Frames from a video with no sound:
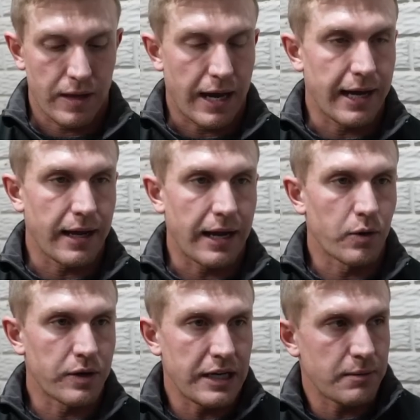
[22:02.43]
I, I
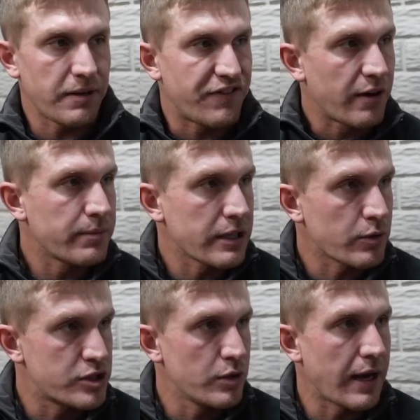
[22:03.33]
don't need to be fumbling
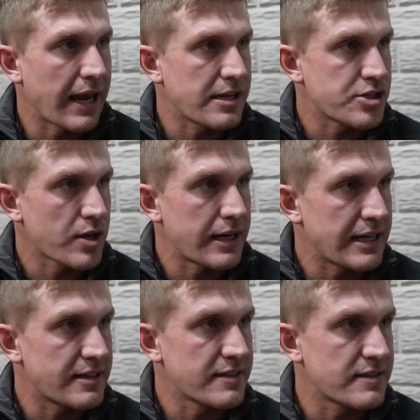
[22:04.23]
with two hands trying to
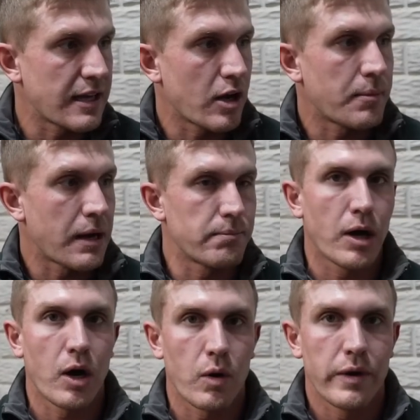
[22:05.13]
get this thing on my
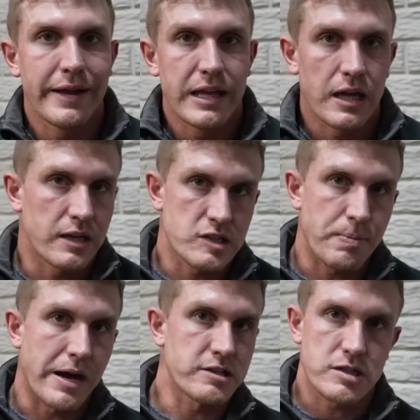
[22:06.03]
bow in a
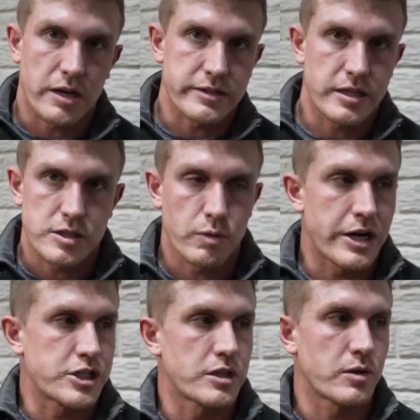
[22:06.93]
spot and stock
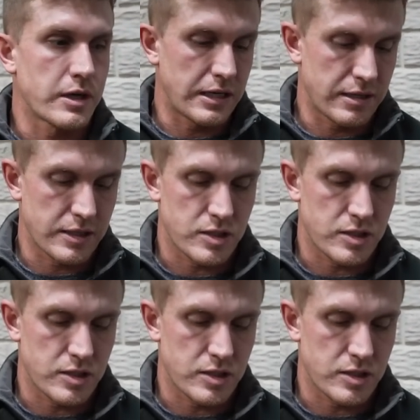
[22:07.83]
situation or anything.